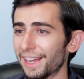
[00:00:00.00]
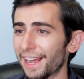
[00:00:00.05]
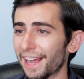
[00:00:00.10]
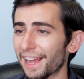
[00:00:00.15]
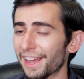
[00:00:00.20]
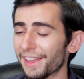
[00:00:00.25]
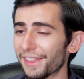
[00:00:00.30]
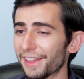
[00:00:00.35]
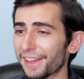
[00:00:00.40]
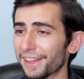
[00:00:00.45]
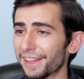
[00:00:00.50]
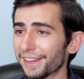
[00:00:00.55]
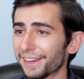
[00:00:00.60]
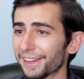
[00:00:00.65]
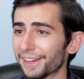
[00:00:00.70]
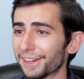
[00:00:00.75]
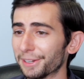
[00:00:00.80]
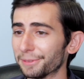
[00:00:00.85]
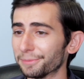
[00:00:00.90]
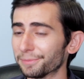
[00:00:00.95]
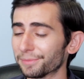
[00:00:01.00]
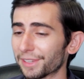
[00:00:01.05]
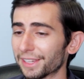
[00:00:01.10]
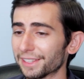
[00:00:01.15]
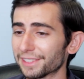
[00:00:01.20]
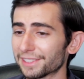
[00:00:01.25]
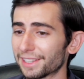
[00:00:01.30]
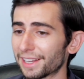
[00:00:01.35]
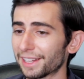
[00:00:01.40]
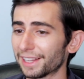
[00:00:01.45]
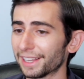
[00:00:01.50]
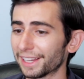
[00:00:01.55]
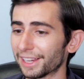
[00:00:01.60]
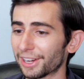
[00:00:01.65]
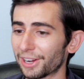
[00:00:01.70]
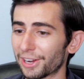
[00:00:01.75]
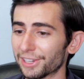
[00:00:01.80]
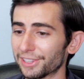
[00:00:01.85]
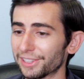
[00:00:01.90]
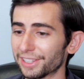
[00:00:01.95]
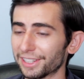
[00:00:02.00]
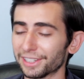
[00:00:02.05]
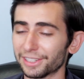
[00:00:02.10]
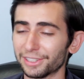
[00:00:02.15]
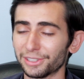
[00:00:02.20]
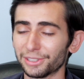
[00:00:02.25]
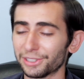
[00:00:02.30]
And then um, it's not like a hard thing to do,